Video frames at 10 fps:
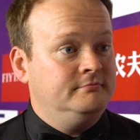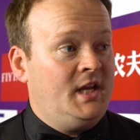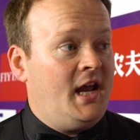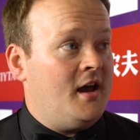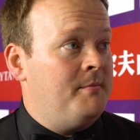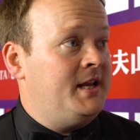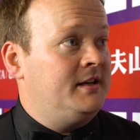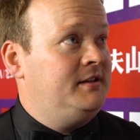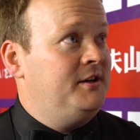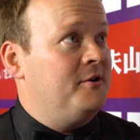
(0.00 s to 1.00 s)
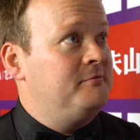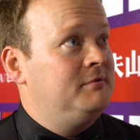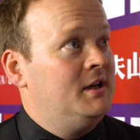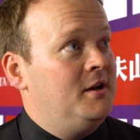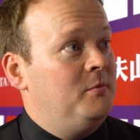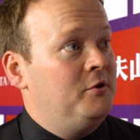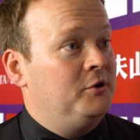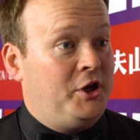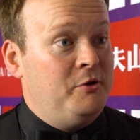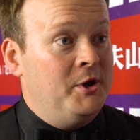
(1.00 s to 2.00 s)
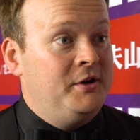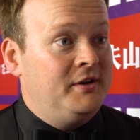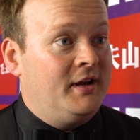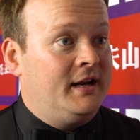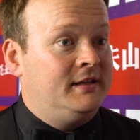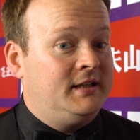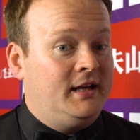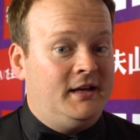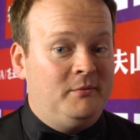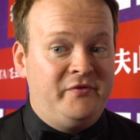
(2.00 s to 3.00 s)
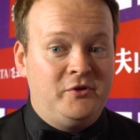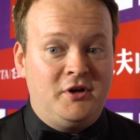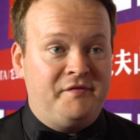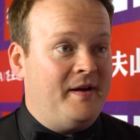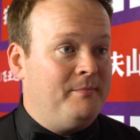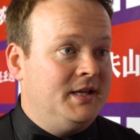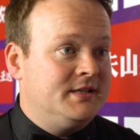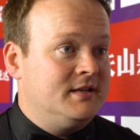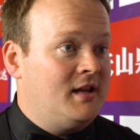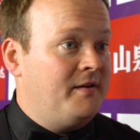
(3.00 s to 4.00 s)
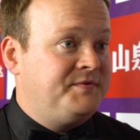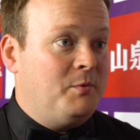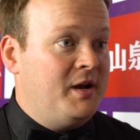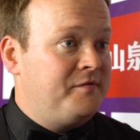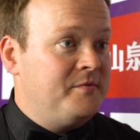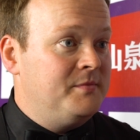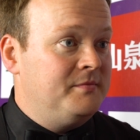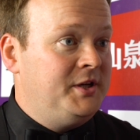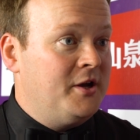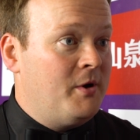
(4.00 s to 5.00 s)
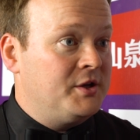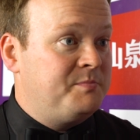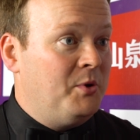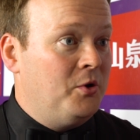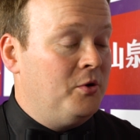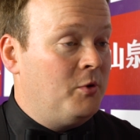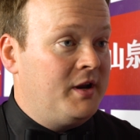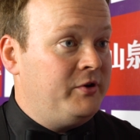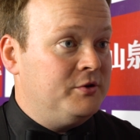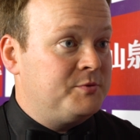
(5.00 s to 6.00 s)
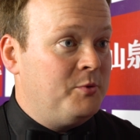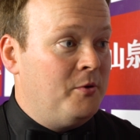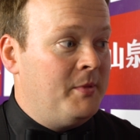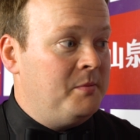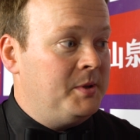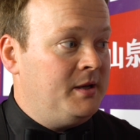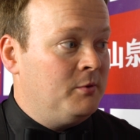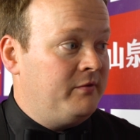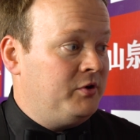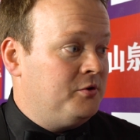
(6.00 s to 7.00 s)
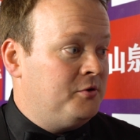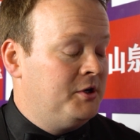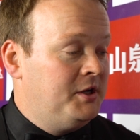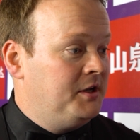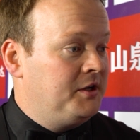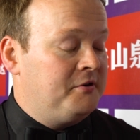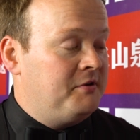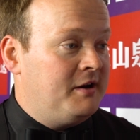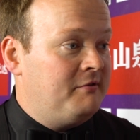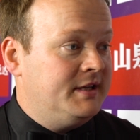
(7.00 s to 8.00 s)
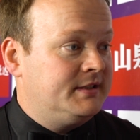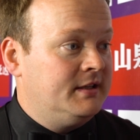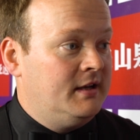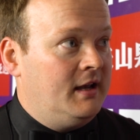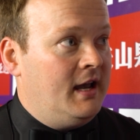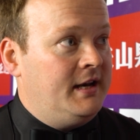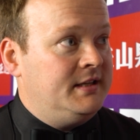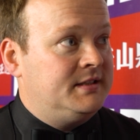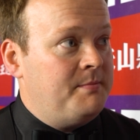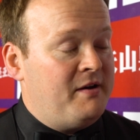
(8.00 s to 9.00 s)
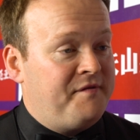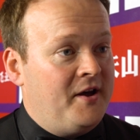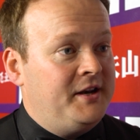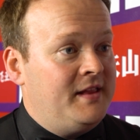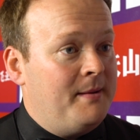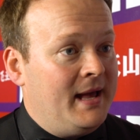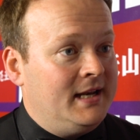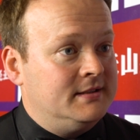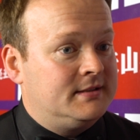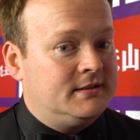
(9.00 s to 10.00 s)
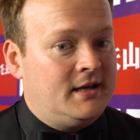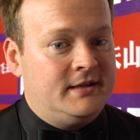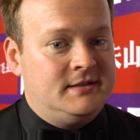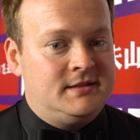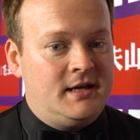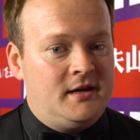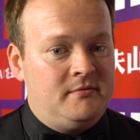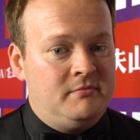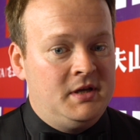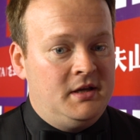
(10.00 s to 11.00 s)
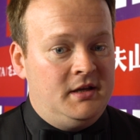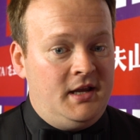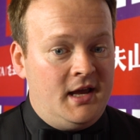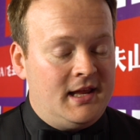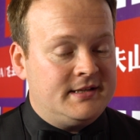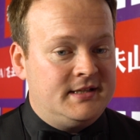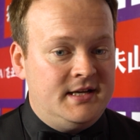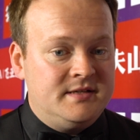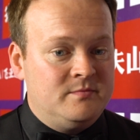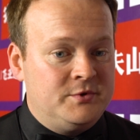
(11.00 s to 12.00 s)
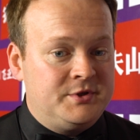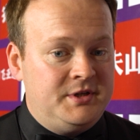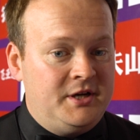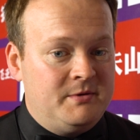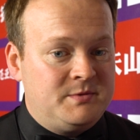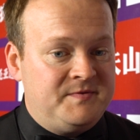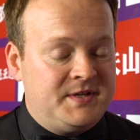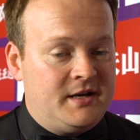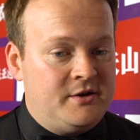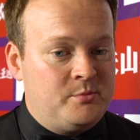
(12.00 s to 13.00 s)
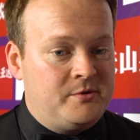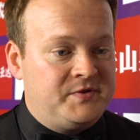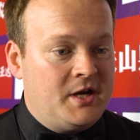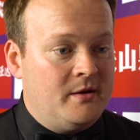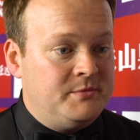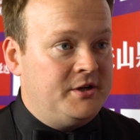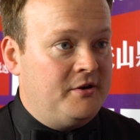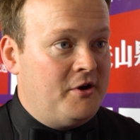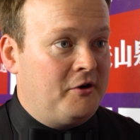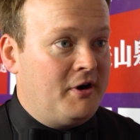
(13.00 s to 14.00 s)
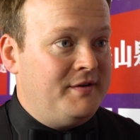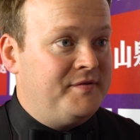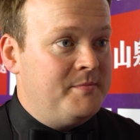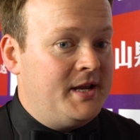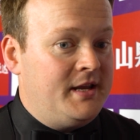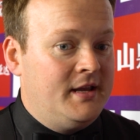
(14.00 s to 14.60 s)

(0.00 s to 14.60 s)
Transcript: Yeah, I mean, you know, we're all human, and we've all got families and lives away from, you know, our sport, whatever your sport may be, whatever your career is, and it's about finding that balance. And last season was, you know, as we've said a number of times, you know, not great for me.